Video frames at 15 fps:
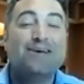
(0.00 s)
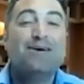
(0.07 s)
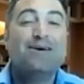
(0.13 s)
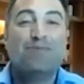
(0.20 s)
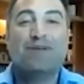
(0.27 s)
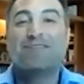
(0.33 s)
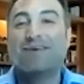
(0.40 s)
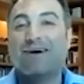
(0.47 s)

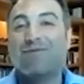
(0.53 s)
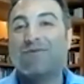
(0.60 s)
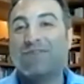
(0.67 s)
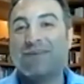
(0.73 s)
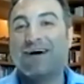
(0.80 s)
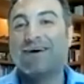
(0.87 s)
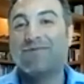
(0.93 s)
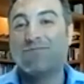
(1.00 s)
but
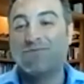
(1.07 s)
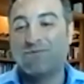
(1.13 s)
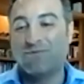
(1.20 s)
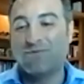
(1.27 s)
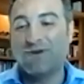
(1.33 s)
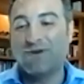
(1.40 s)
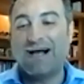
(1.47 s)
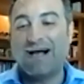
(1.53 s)
the
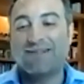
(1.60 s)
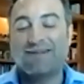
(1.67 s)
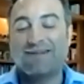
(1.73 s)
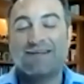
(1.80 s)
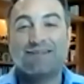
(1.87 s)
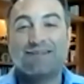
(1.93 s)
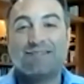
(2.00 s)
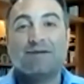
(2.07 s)
reality
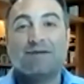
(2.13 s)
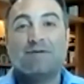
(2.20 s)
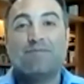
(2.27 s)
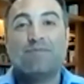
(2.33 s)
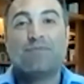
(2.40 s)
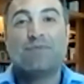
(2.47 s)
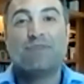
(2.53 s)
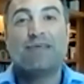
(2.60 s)
is
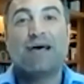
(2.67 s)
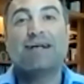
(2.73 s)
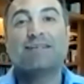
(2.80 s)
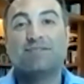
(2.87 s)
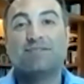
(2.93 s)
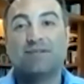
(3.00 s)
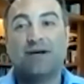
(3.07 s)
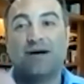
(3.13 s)

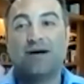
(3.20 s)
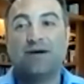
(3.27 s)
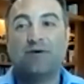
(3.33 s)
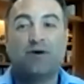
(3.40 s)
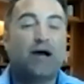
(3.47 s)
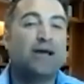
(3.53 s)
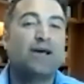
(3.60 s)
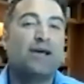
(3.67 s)
that's
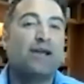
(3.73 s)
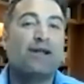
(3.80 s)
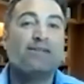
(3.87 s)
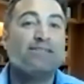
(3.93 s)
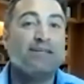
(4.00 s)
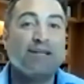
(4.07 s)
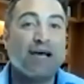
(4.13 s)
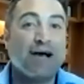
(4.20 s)
I
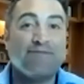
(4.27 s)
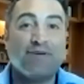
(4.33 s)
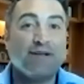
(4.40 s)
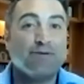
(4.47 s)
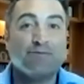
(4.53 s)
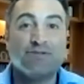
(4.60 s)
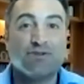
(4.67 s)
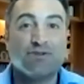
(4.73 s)
didn't have any
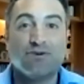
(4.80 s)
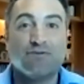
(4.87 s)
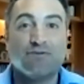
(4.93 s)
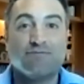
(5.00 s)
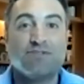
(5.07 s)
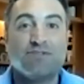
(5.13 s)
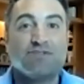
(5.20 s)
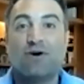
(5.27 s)

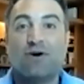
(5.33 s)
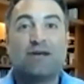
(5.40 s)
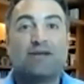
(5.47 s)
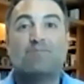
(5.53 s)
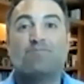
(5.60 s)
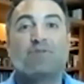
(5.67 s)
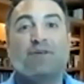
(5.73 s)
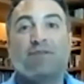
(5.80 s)
reserves, so I
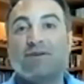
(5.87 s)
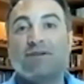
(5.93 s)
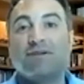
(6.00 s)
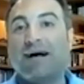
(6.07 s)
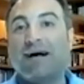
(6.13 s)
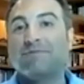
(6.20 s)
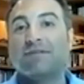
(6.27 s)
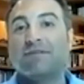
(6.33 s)
completely
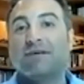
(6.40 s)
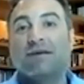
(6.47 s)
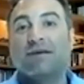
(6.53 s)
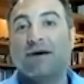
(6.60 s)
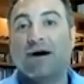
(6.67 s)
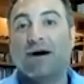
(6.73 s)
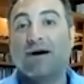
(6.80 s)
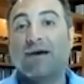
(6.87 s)
collapsed.
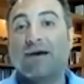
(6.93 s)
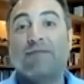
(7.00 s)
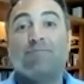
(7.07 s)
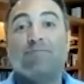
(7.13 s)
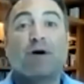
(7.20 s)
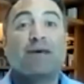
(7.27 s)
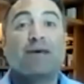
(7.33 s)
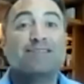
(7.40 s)

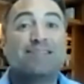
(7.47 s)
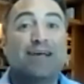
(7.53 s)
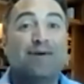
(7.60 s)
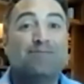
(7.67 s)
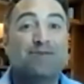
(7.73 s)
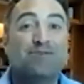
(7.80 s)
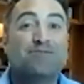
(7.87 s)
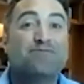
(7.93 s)
And by this
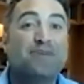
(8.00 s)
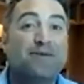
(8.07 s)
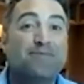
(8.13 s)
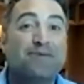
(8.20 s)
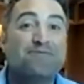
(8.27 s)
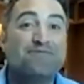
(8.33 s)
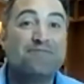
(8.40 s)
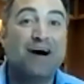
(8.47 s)
time, there's a family
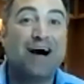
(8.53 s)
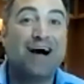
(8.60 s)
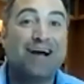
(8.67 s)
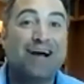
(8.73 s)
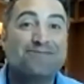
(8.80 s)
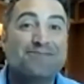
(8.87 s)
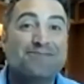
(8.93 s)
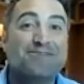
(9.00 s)
of
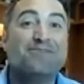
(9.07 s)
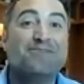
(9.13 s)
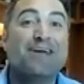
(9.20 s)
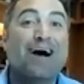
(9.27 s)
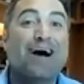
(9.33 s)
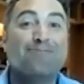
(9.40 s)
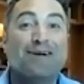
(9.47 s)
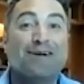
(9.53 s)
5. So
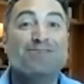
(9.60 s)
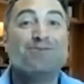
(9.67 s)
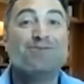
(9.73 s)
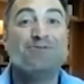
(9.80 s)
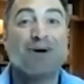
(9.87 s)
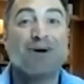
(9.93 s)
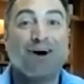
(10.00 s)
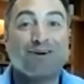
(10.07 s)
now my 2
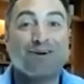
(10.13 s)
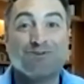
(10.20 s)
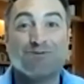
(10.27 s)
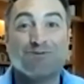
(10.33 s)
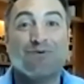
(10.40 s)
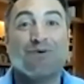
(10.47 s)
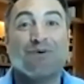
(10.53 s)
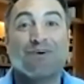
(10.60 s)
daughters are
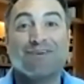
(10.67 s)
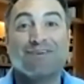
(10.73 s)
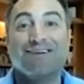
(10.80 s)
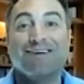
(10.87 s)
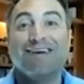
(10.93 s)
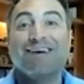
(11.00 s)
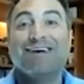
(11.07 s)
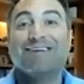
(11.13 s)
born.
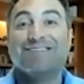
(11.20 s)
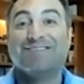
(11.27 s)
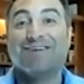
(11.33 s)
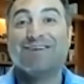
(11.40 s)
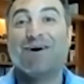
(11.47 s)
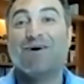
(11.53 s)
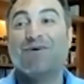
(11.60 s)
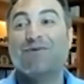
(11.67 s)

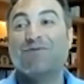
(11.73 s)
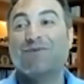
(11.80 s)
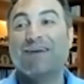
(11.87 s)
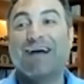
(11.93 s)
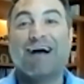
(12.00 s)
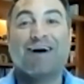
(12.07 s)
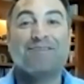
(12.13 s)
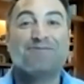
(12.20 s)
So we
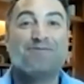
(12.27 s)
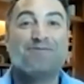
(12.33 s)
have